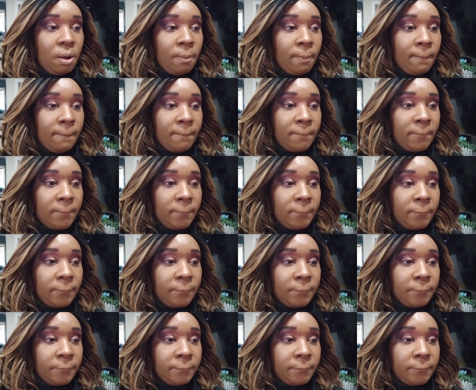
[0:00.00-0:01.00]

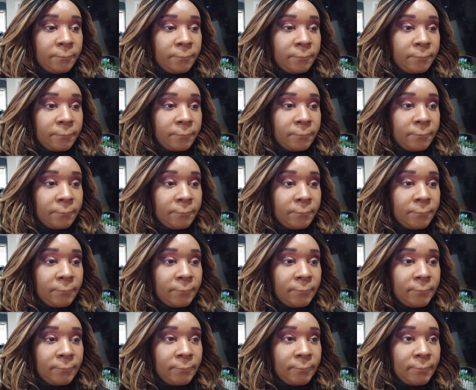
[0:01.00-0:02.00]

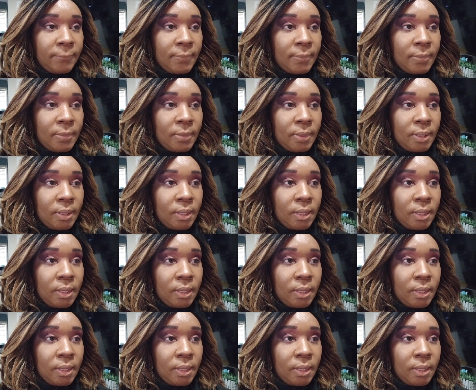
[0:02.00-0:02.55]
(no one is talking)